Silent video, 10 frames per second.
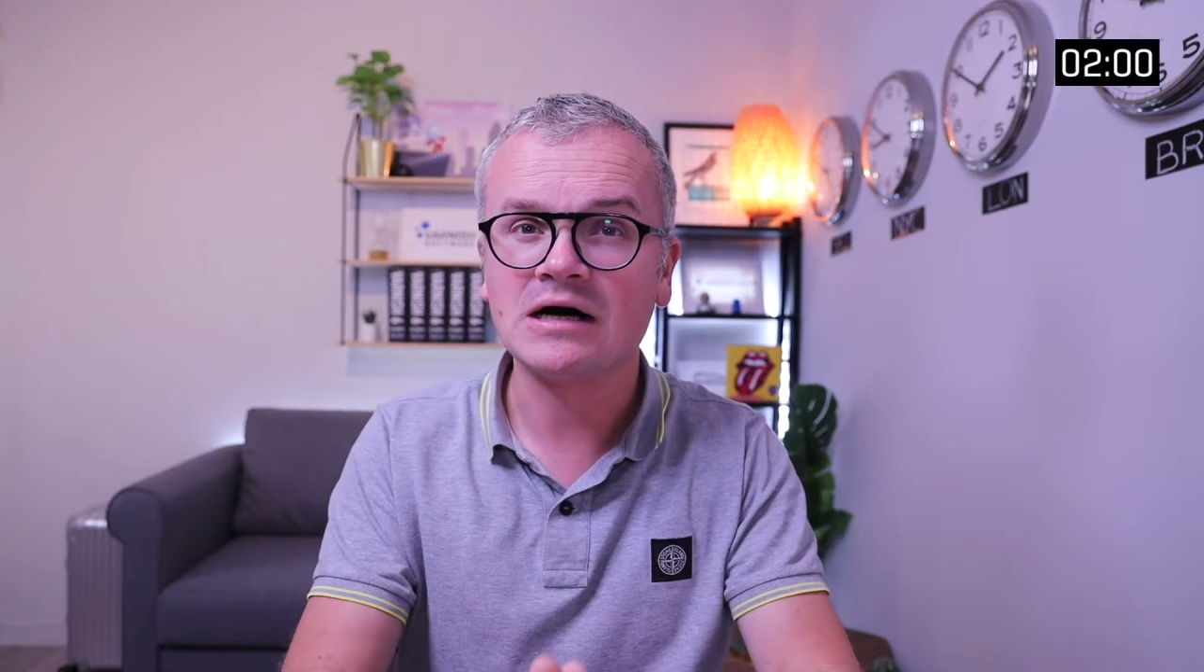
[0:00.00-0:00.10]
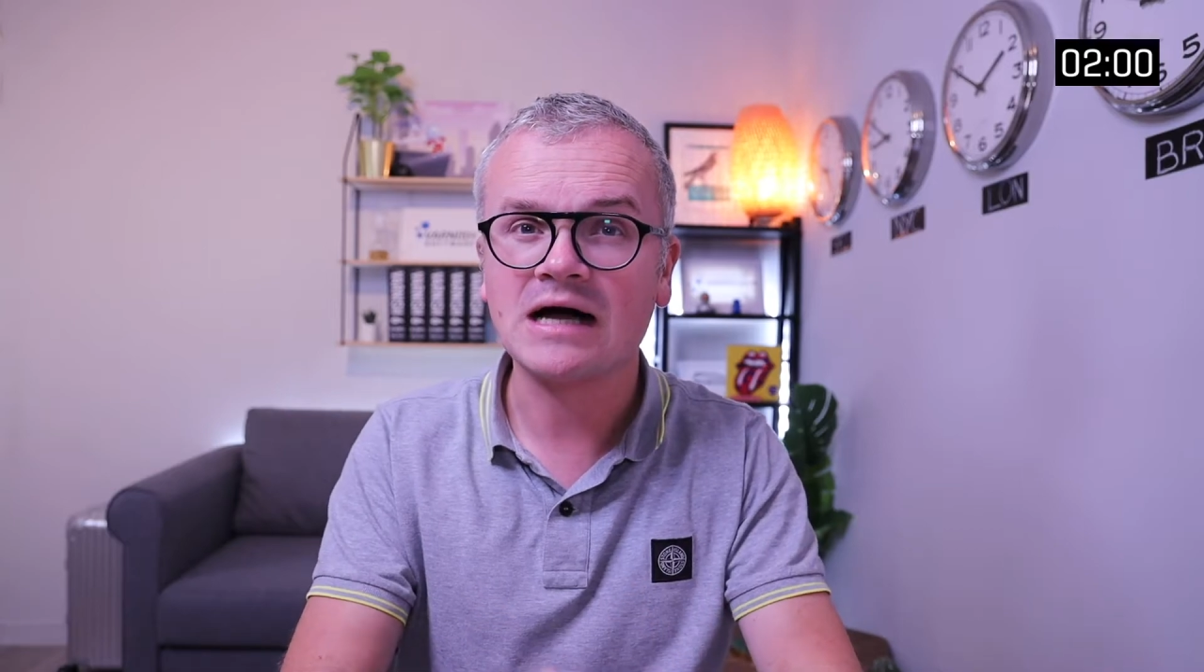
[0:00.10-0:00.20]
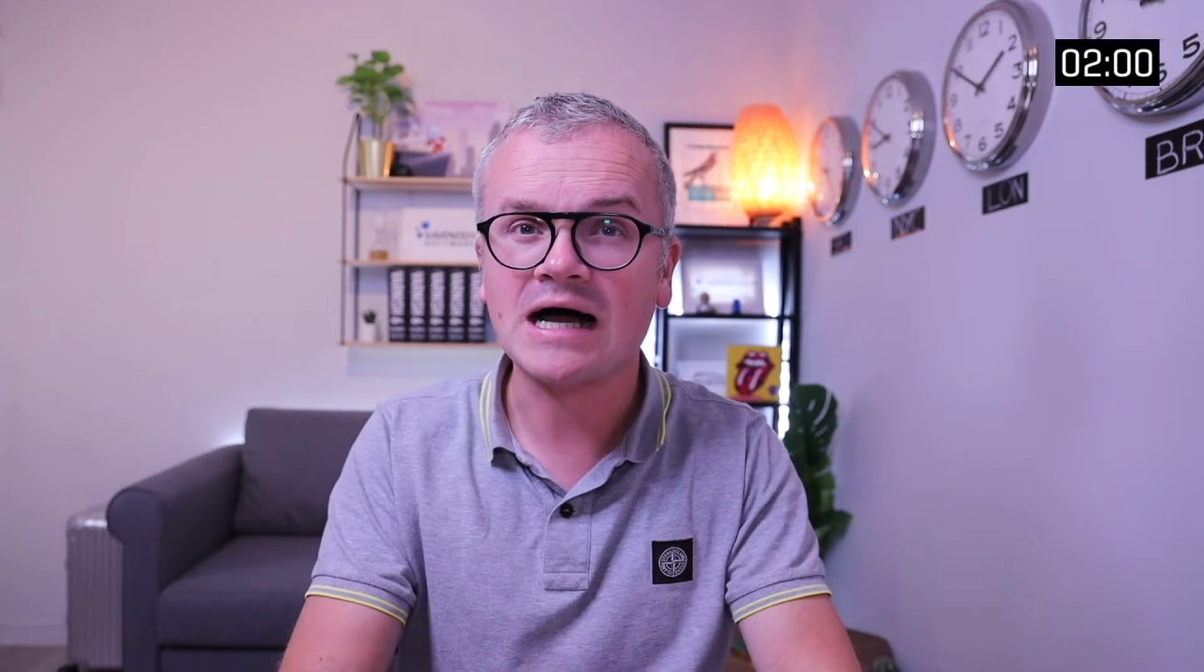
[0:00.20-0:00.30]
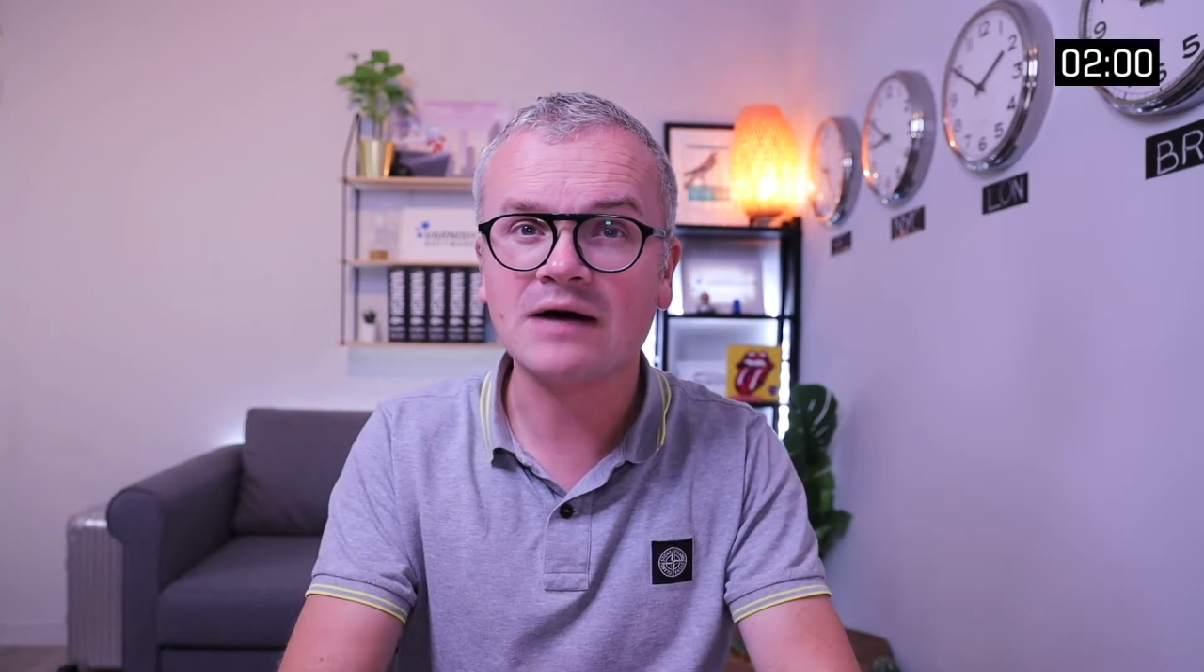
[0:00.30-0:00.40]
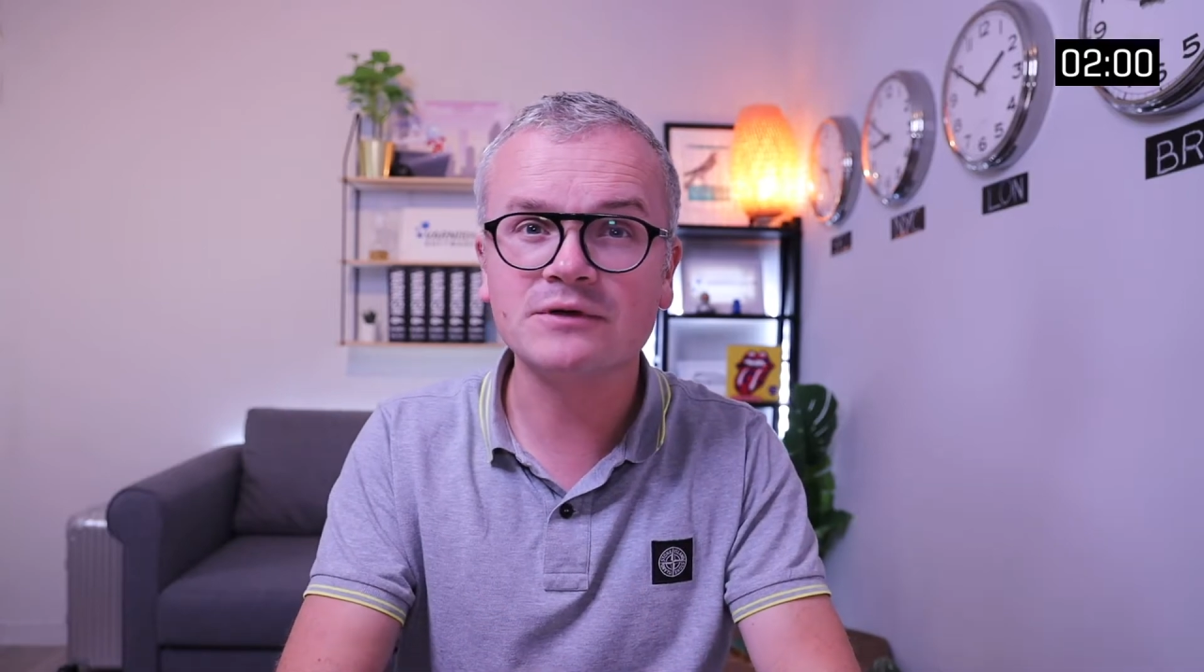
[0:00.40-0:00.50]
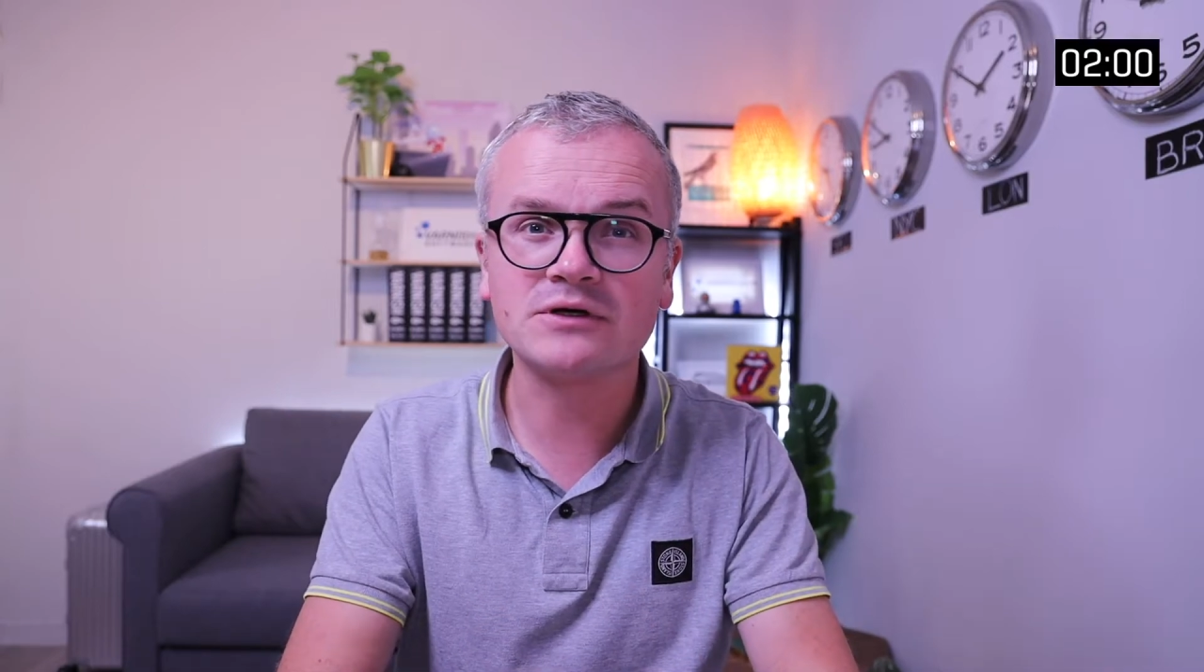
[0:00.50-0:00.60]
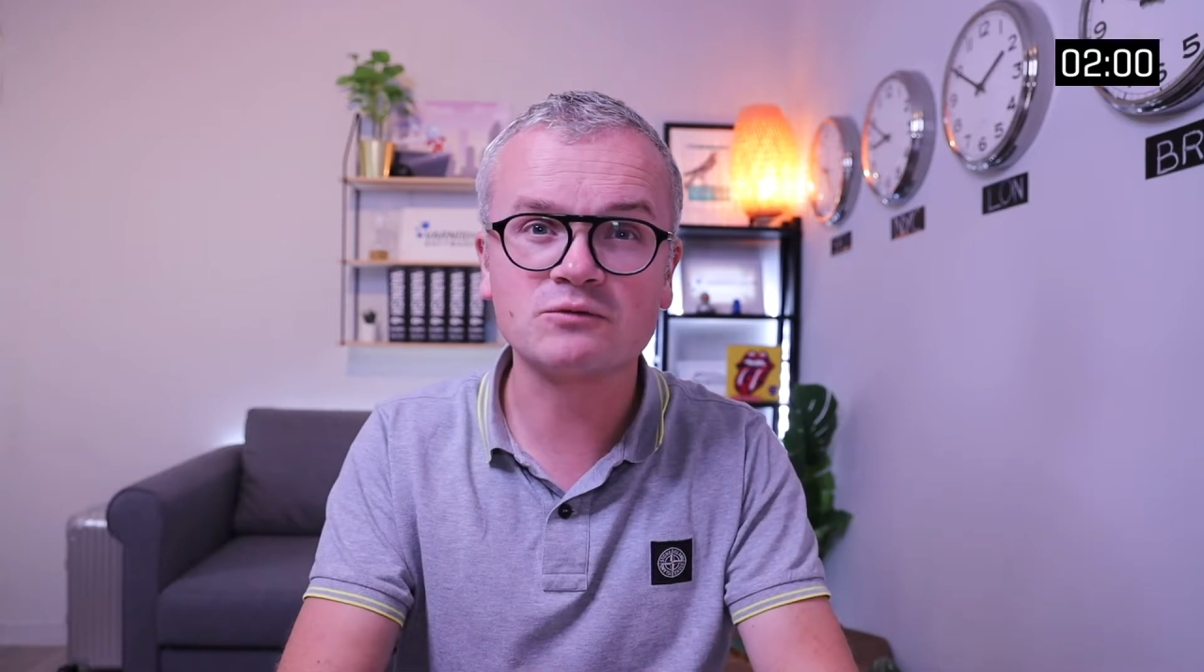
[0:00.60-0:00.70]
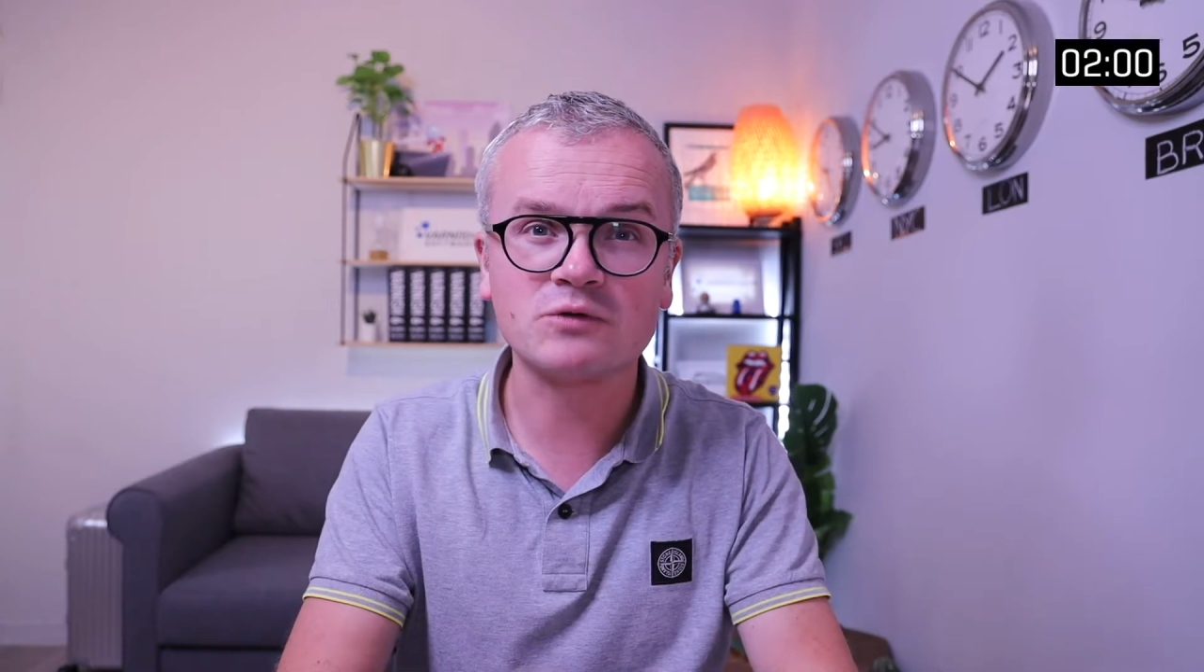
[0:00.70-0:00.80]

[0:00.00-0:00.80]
how you can